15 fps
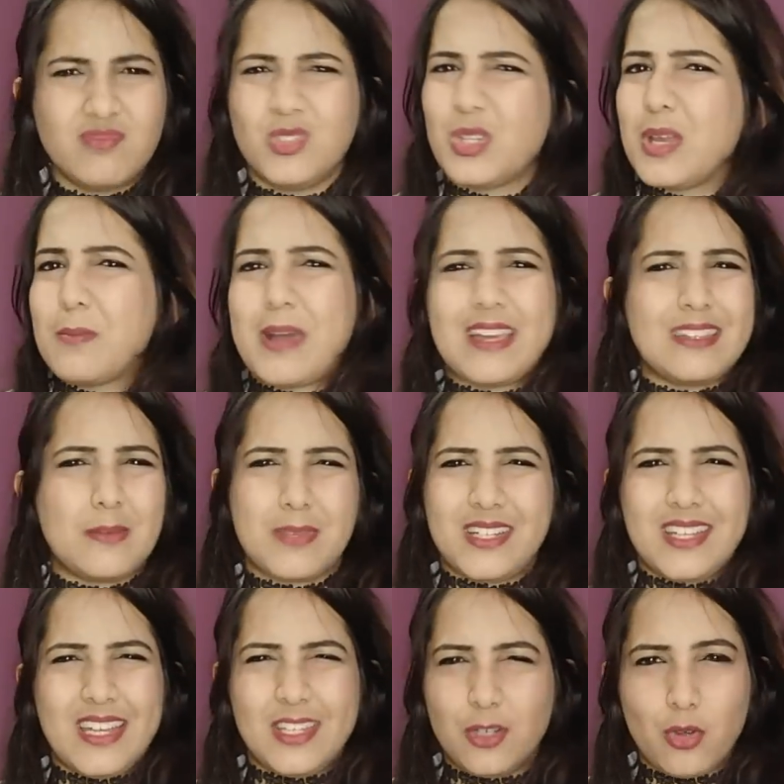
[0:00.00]
You can buy them
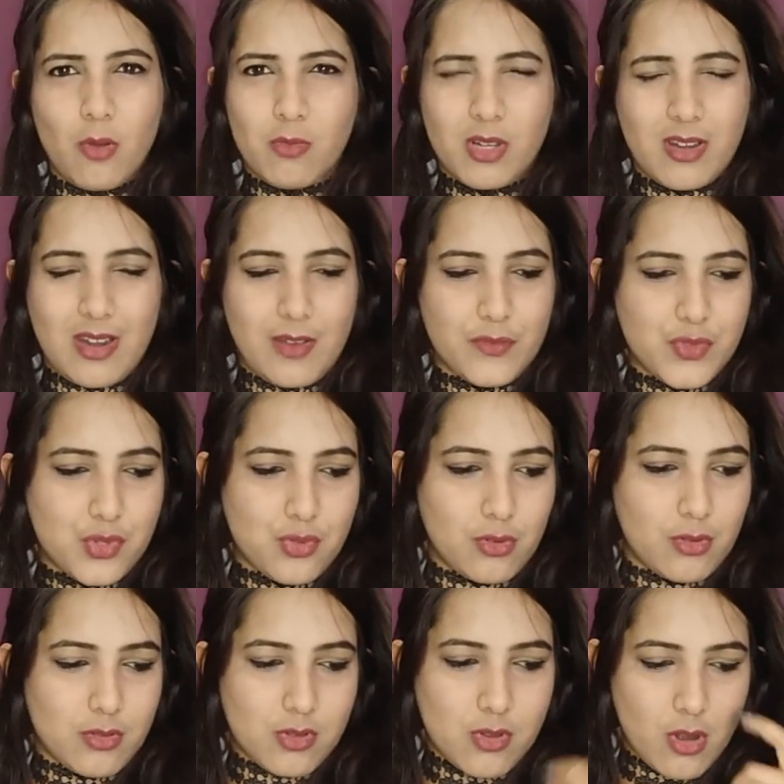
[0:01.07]
at any normal craft
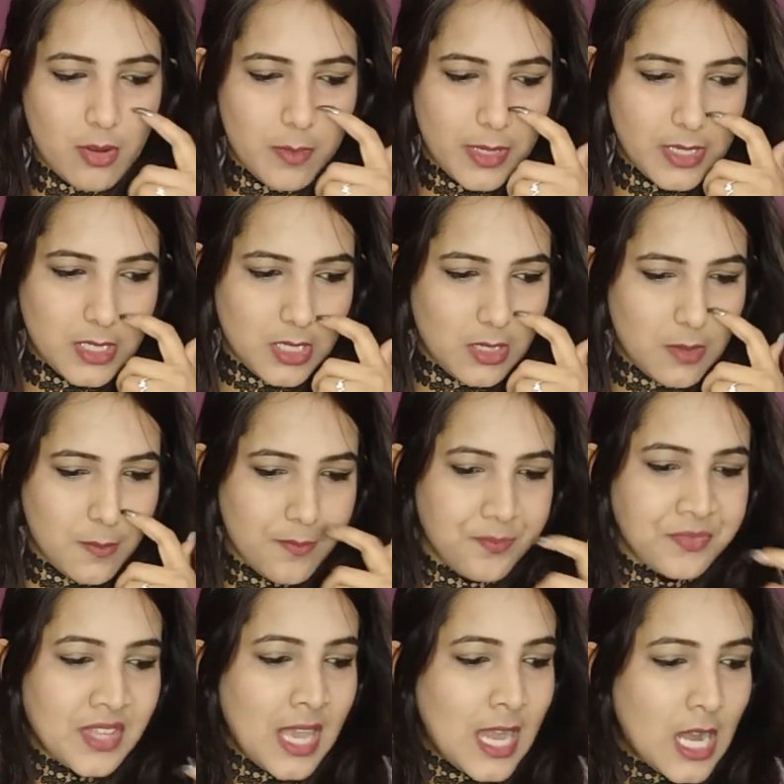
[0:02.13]
store. It's not a big deal.
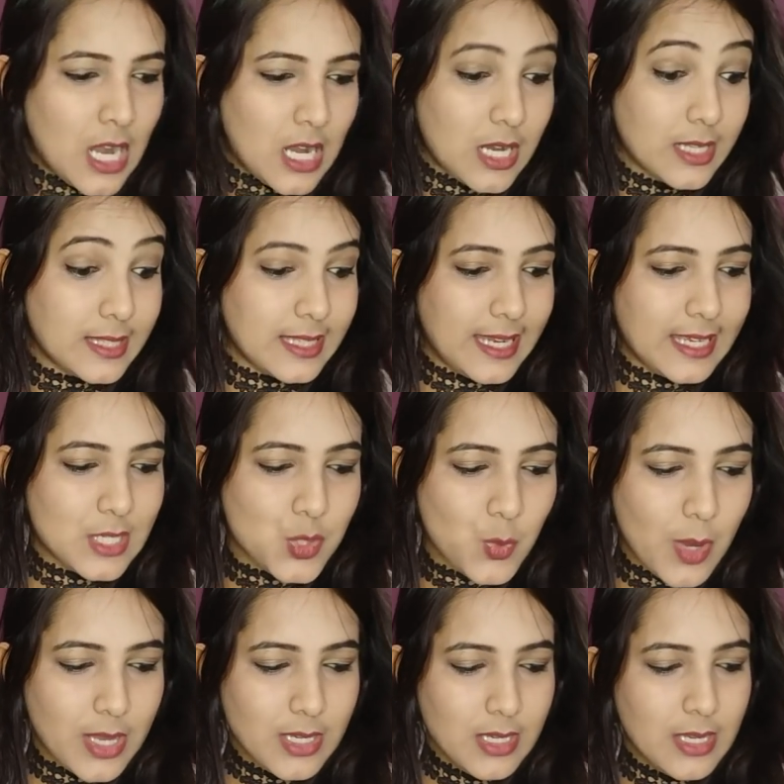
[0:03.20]
The next
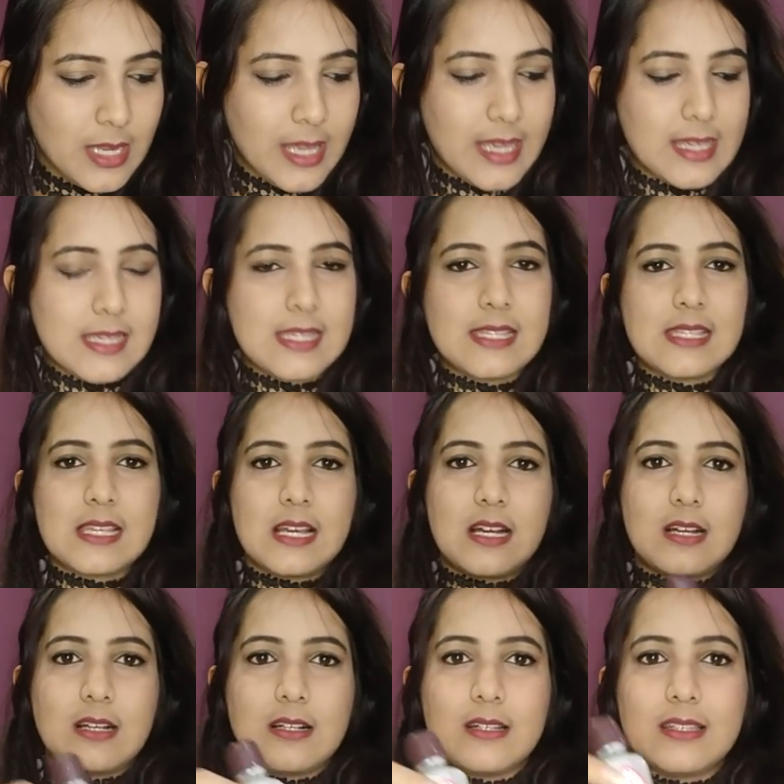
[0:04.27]
one is,
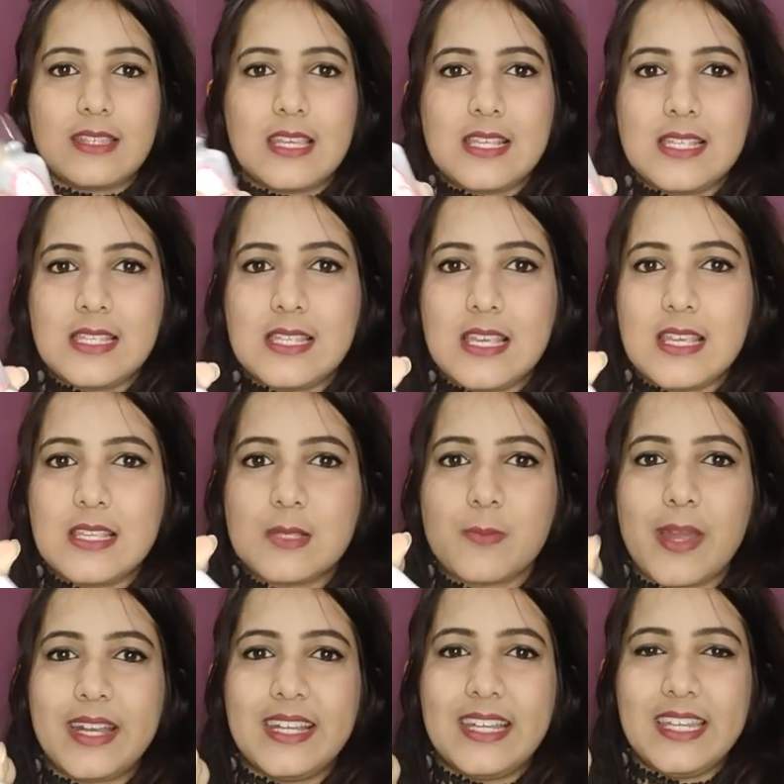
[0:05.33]
this is
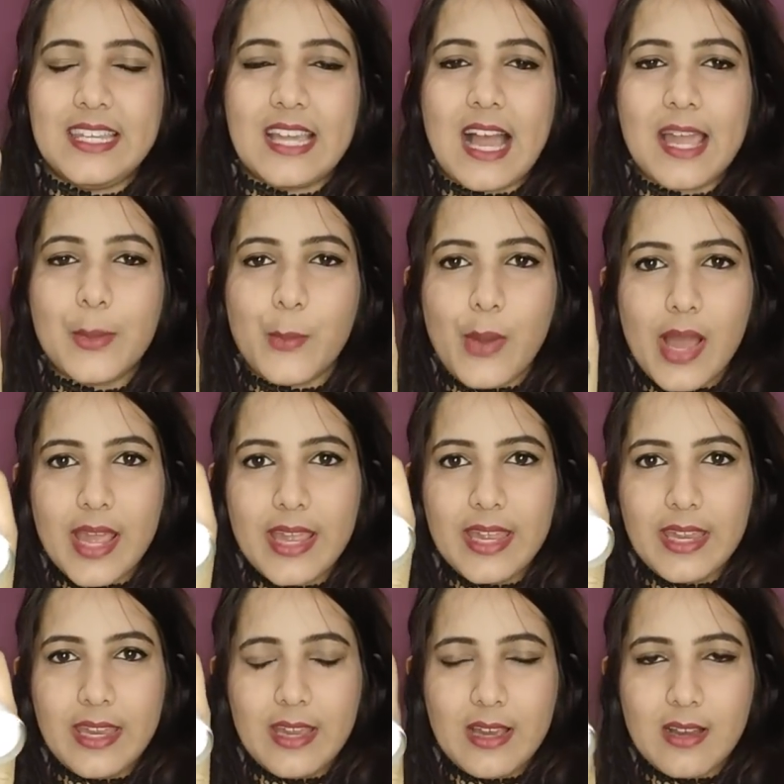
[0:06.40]
my
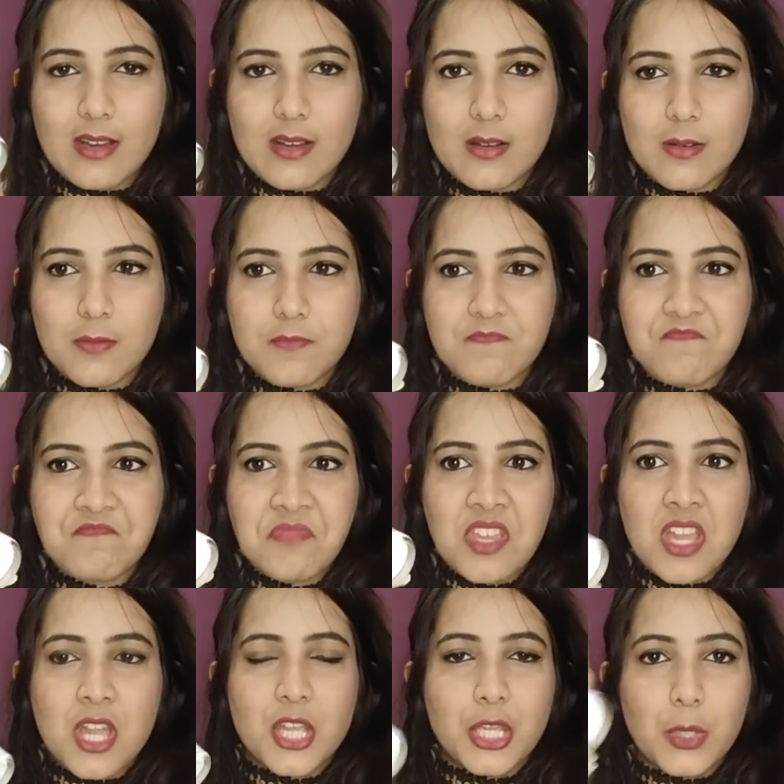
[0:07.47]
DIY
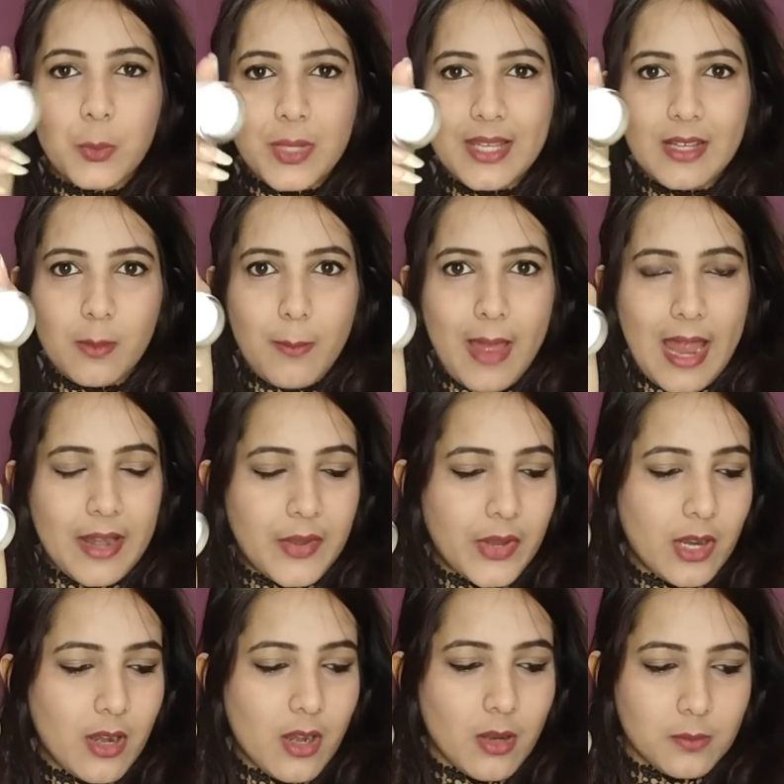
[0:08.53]
cuticle
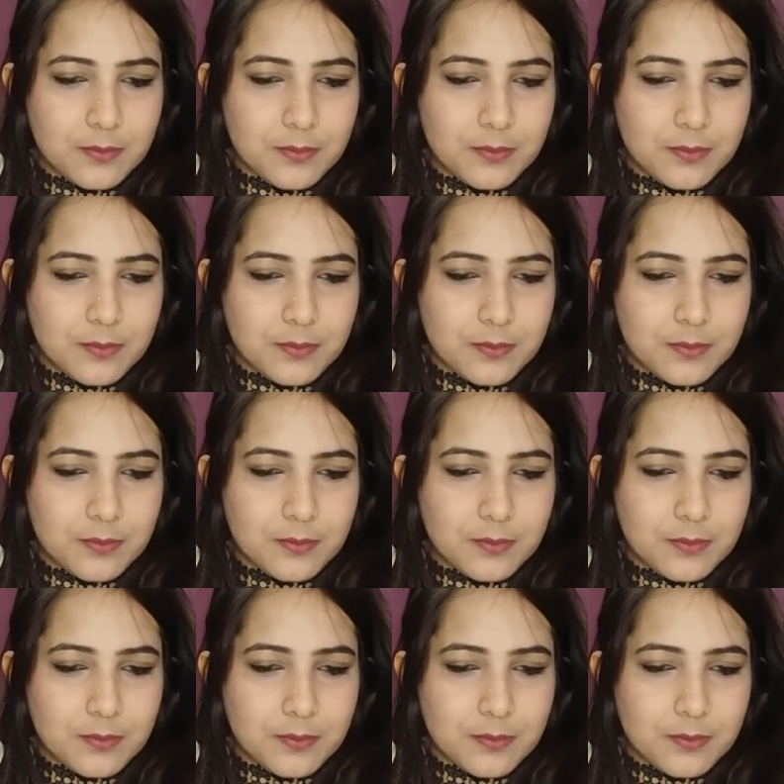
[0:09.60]
barrier.